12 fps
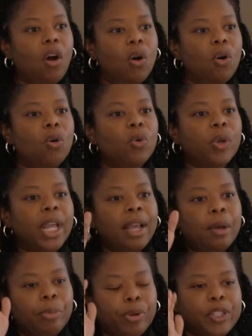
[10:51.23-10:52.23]
own
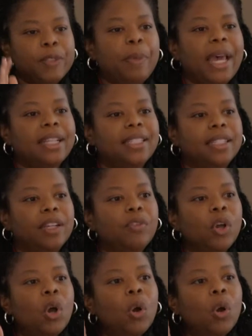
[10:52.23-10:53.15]
perspective,